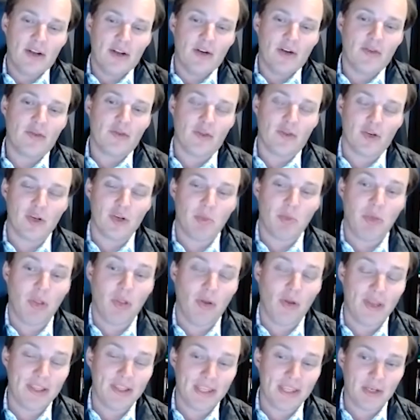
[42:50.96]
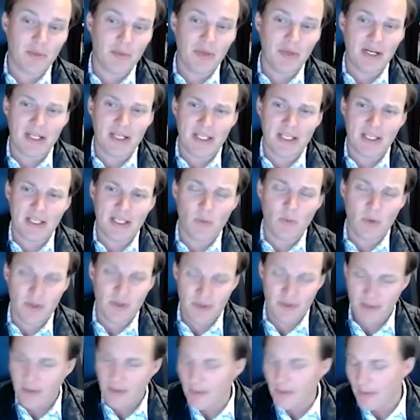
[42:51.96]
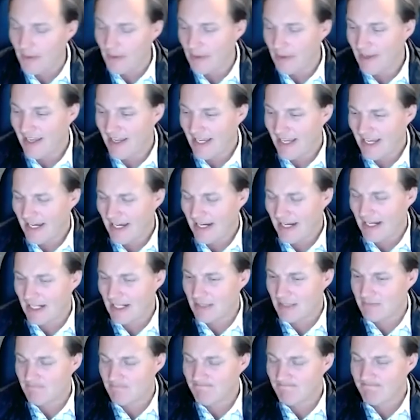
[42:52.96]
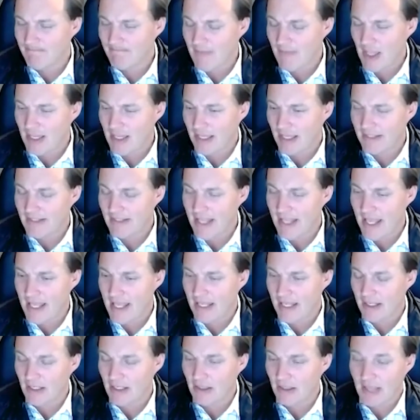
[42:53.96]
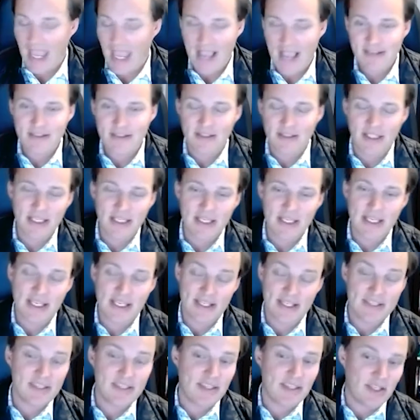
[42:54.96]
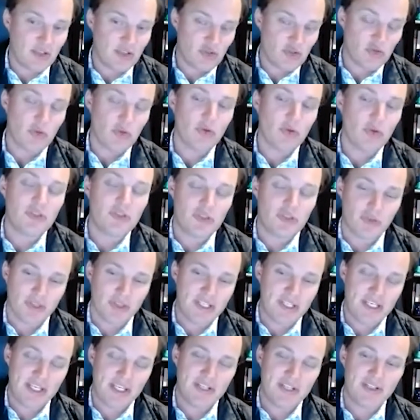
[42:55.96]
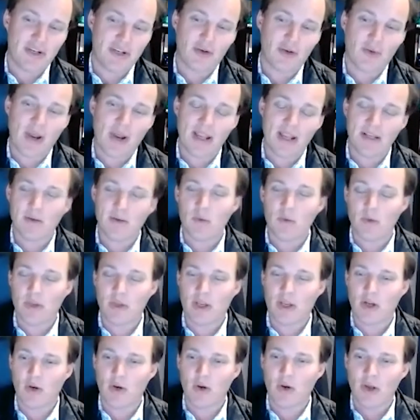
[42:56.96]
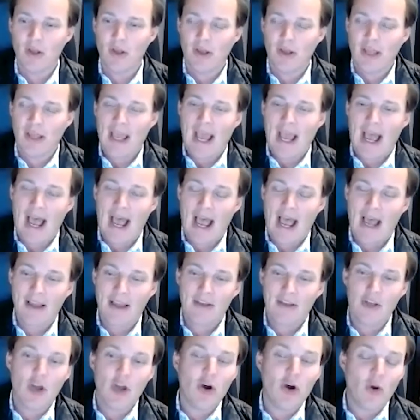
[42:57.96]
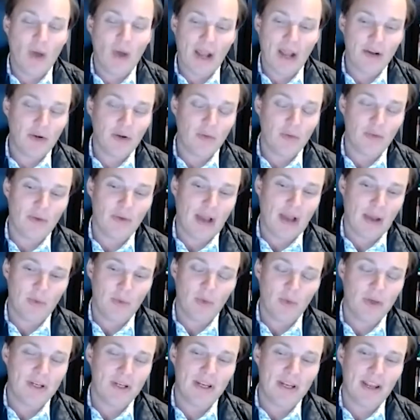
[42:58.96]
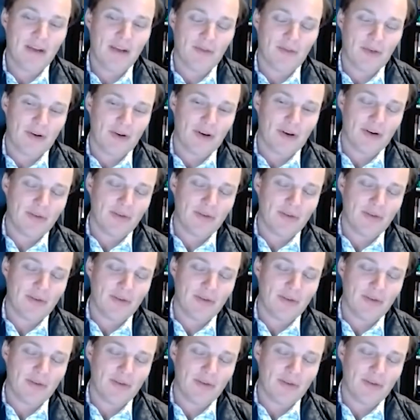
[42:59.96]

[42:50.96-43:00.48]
for deploying their money with you. And then lastly is the true strategic, right? No, I wouldn't ever